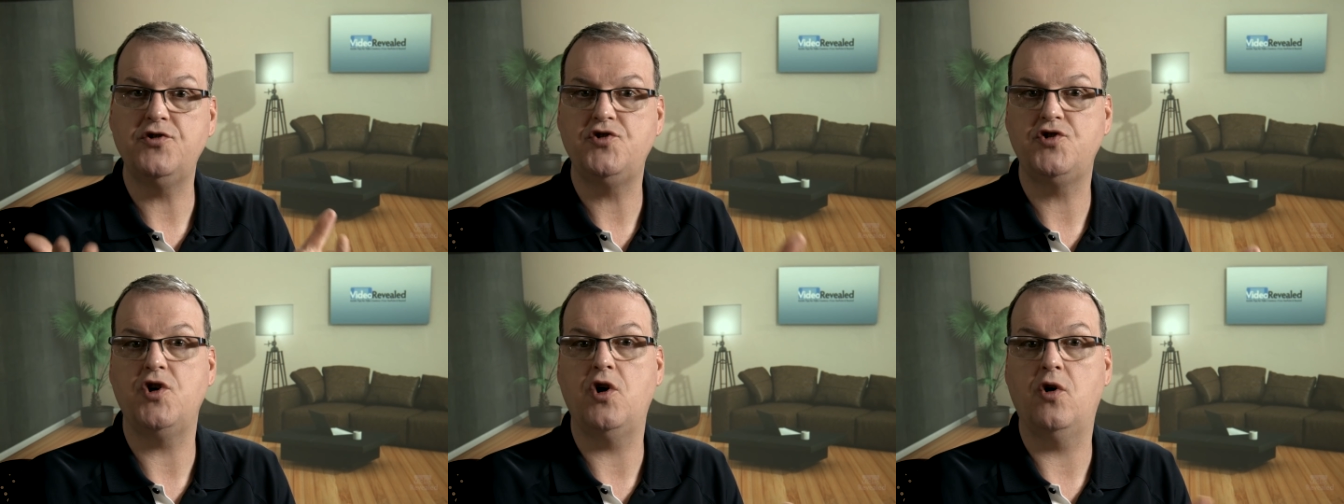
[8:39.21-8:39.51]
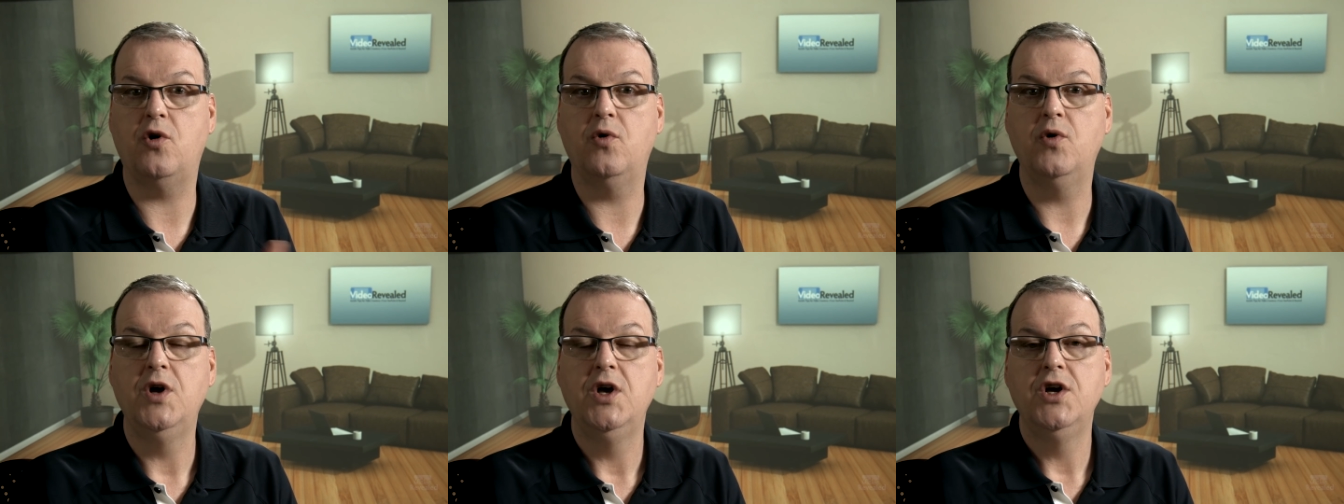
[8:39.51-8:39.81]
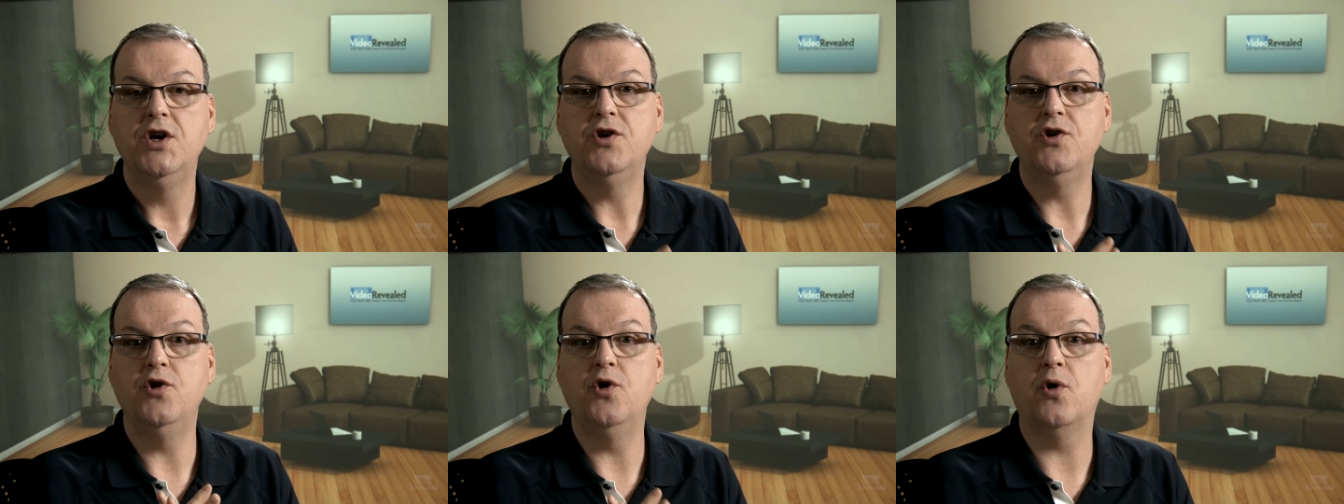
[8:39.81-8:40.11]
show
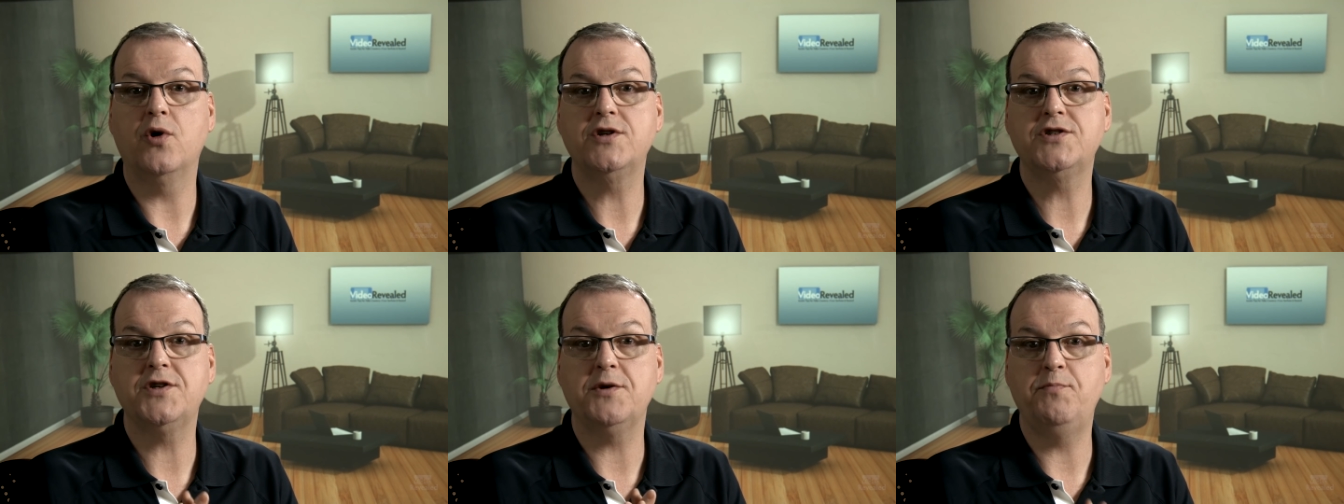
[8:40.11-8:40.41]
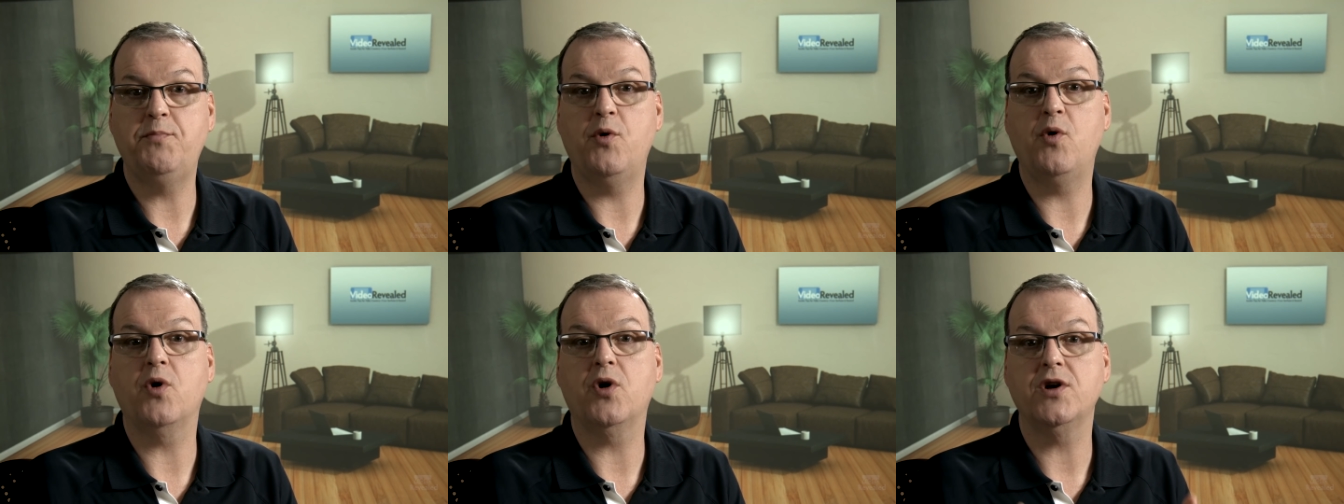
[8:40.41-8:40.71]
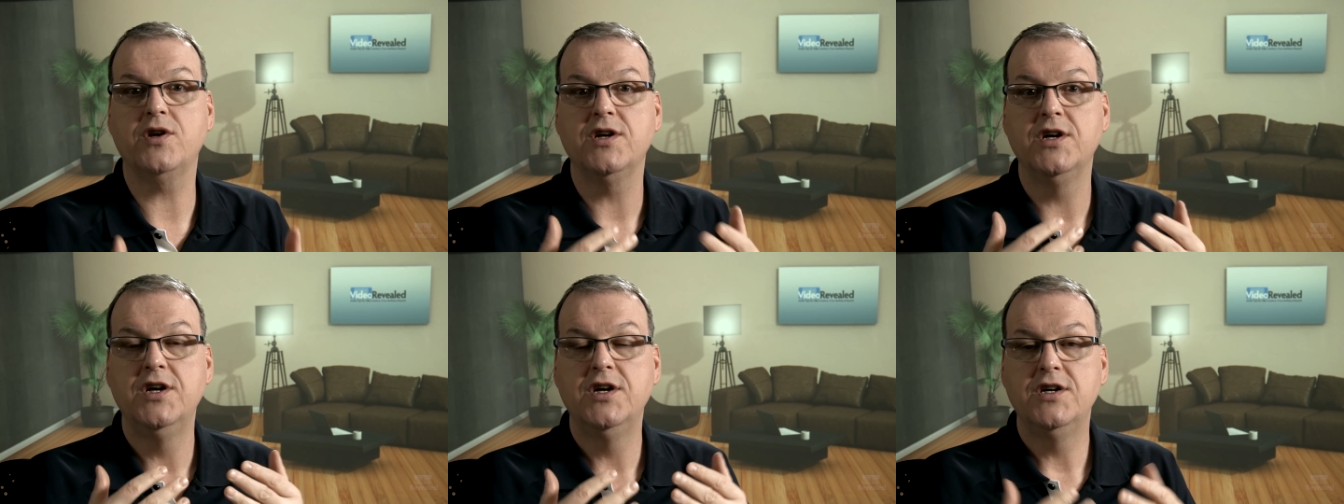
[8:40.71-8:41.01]
your
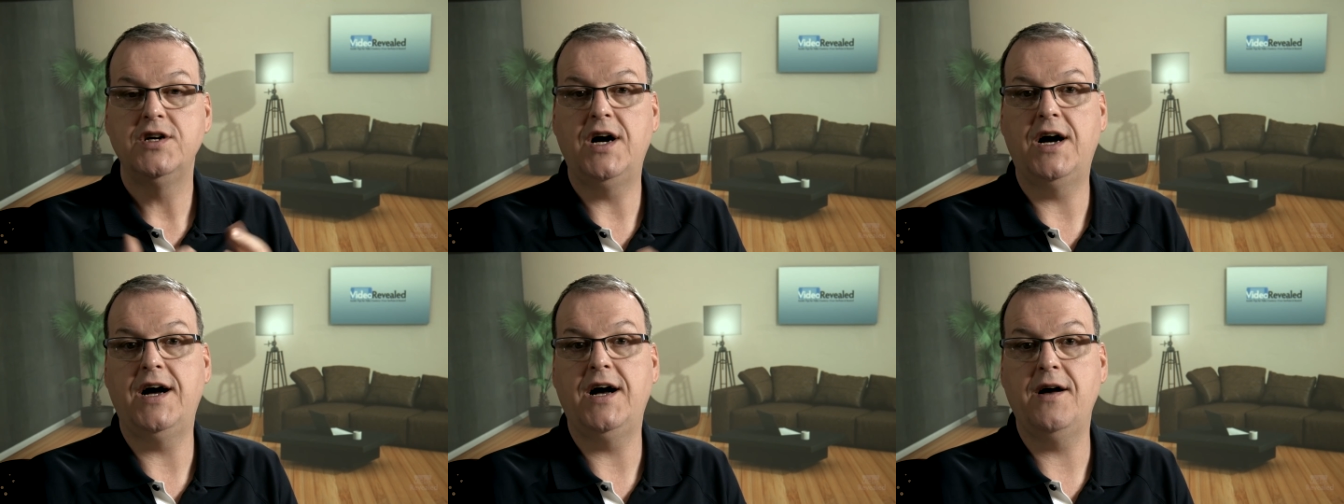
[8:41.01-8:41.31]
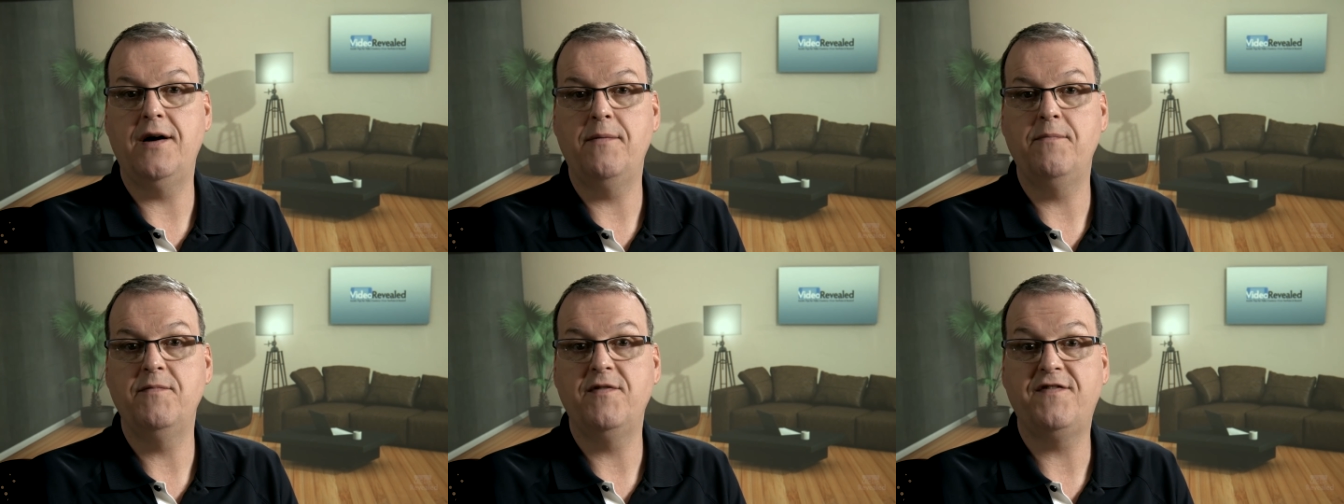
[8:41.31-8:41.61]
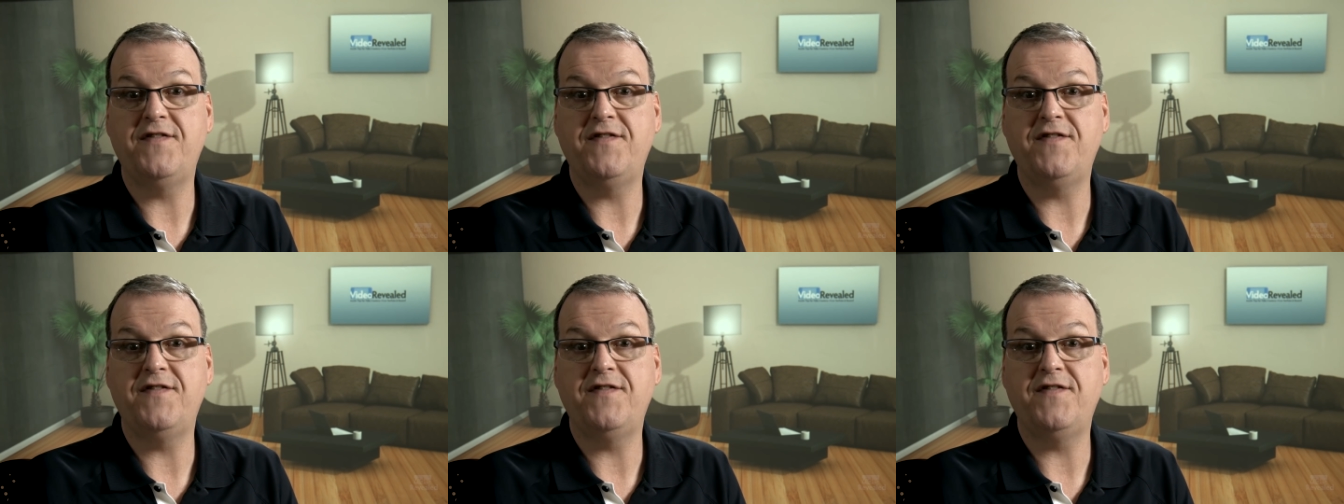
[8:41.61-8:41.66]
support uh,